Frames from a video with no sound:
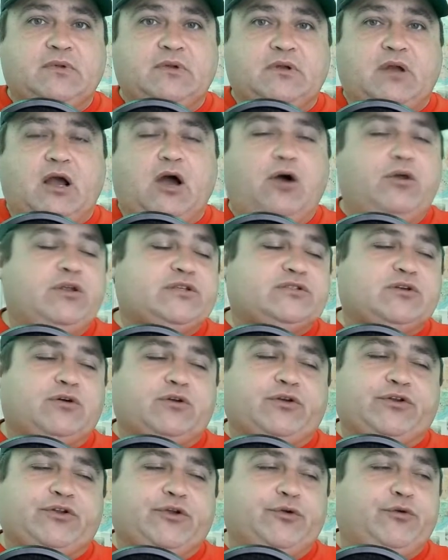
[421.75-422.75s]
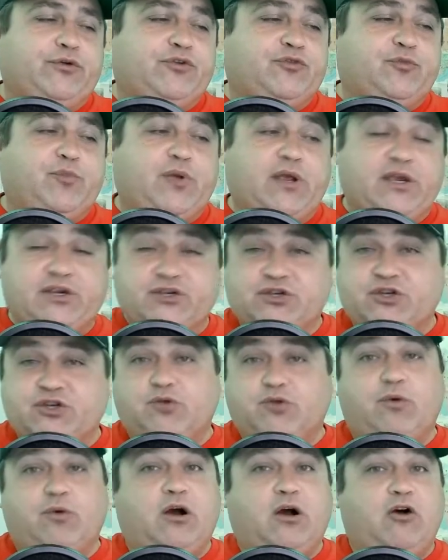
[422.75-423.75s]
All it's going to do is piss
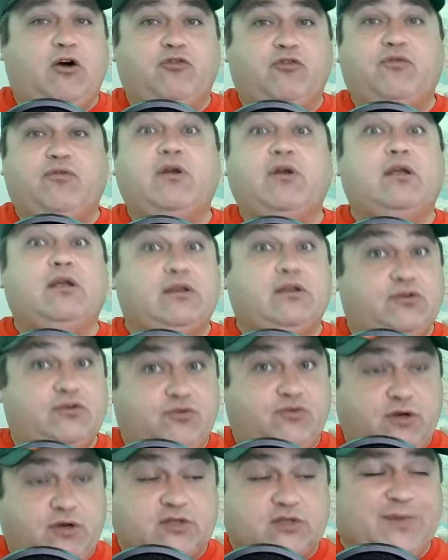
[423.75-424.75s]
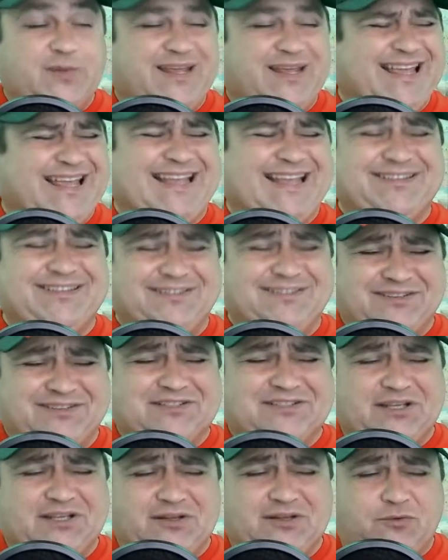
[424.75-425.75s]
you off. And trust me, it does
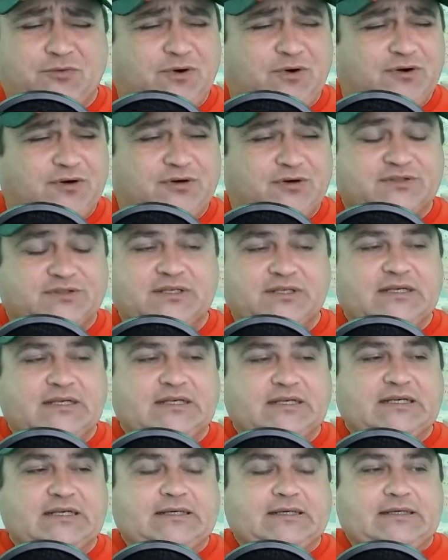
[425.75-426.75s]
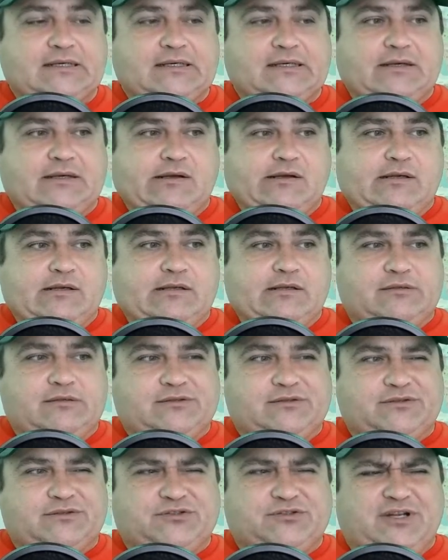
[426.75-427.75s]
get worse.
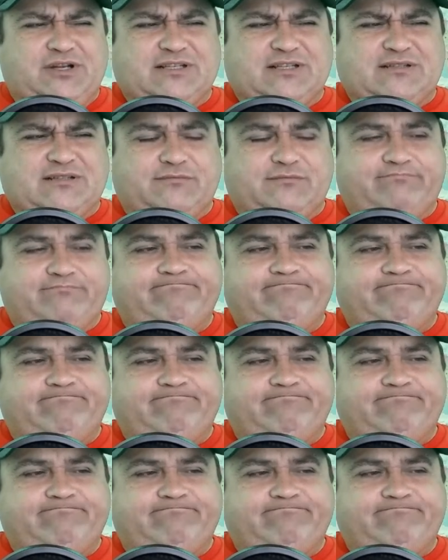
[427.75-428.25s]
Just,